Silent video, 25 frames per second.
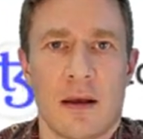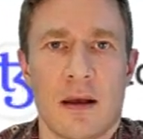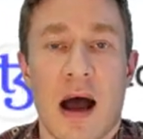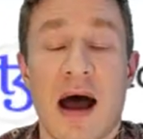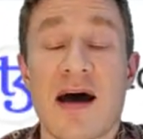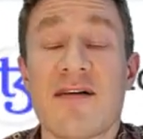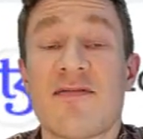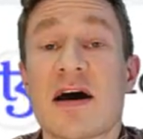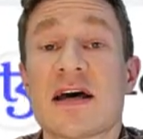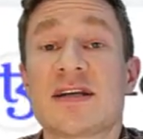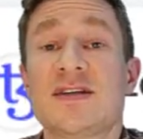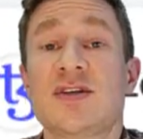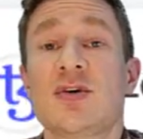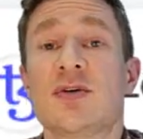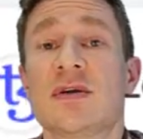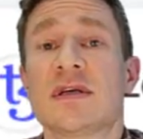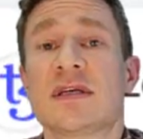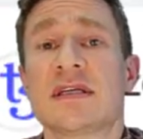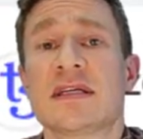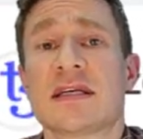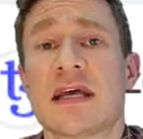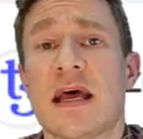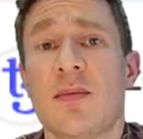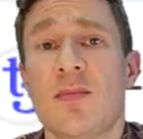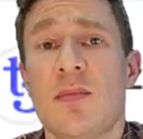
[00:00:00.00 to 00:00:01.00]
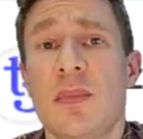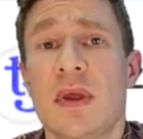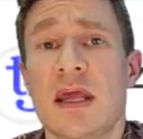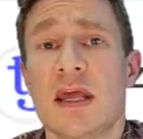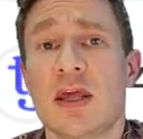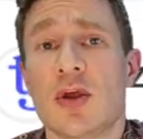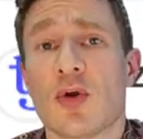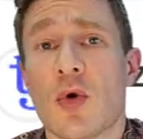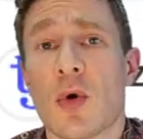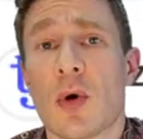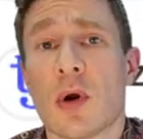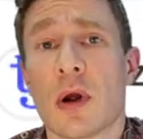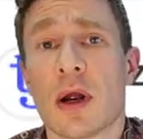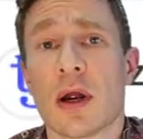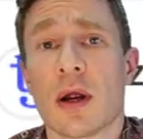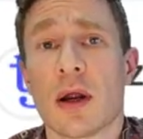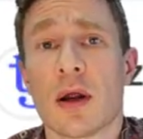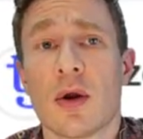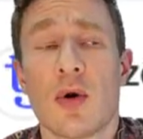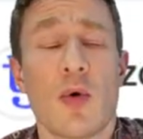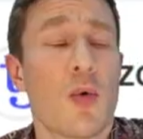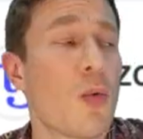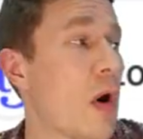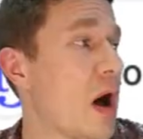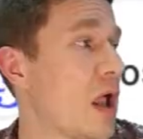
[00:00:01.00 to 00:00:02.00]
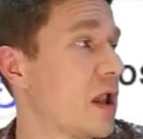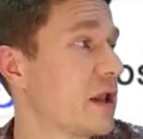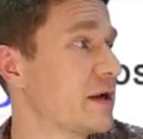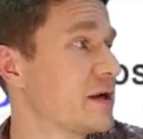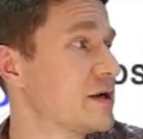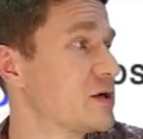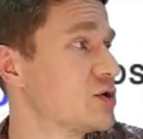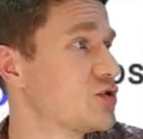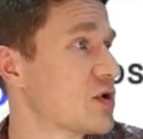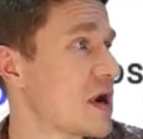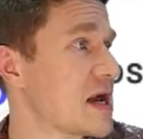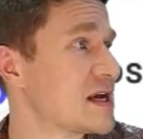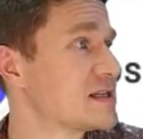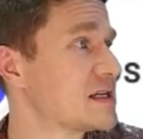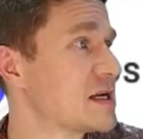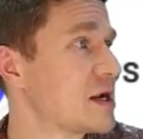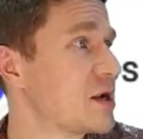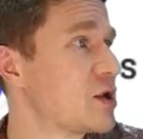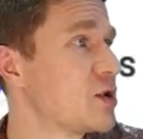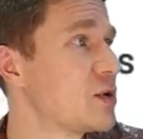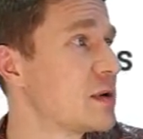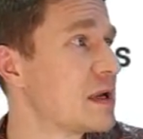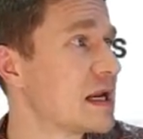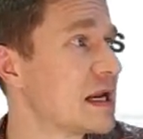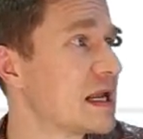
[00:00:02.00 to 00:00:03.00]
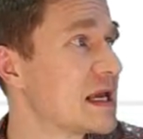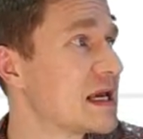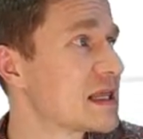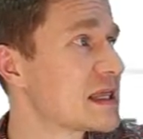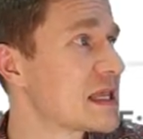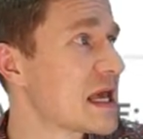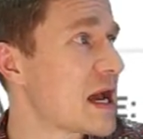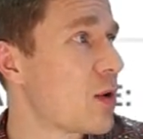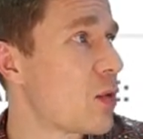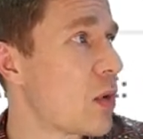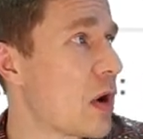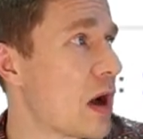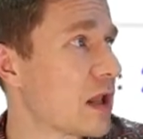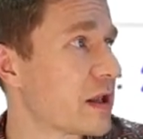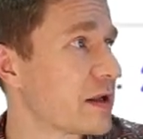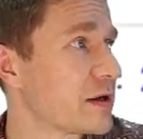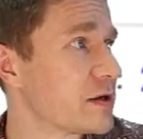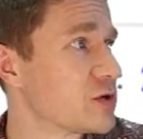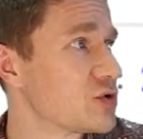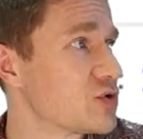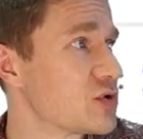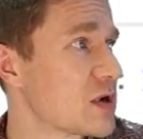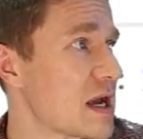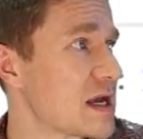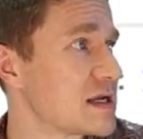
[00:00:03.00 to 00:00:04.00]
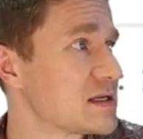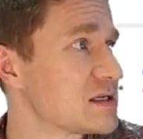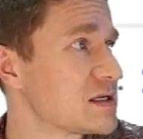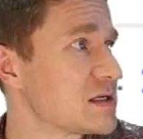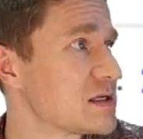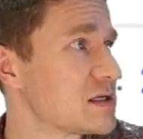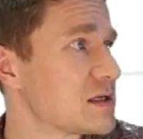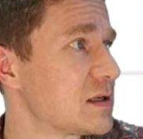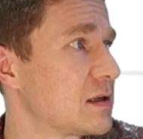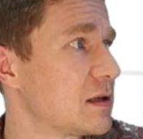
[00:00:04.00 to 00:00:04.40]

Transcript: I've asked you to send me your wallet address. Now you can get that wallet address